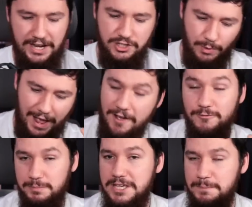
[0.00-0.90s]
and you
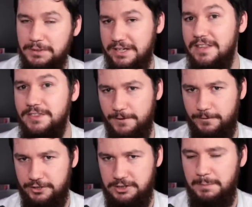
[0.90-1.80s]
have people in the
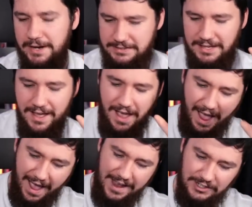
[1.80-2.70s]
FOSS space
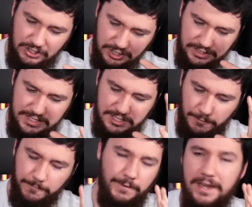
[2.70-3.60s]
actually
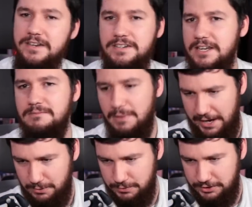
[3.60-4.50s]
defending
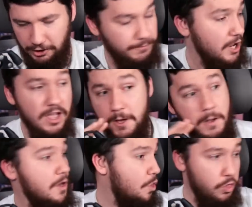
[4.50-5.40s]
Microsoft.
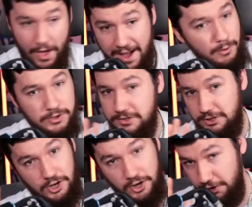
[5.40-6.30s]
That was
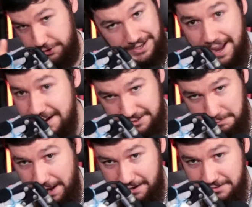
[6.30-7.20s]
not the case
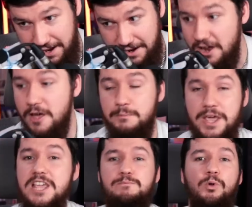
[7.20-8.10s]
back then.
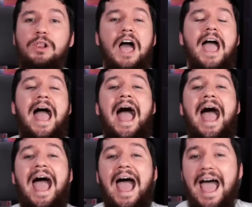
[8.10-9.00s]
People
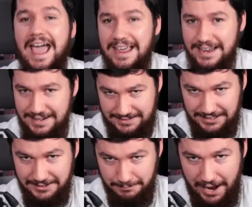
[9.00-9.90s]

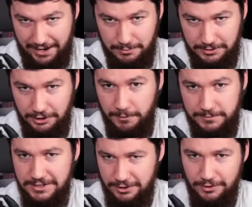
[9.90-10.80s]
hated
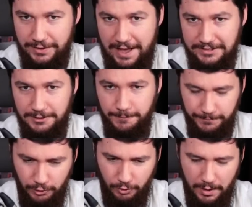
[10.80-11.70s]
Microsoft in two thousand
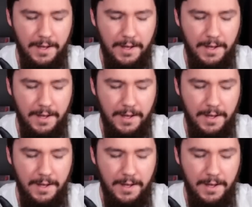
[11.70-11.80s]
four,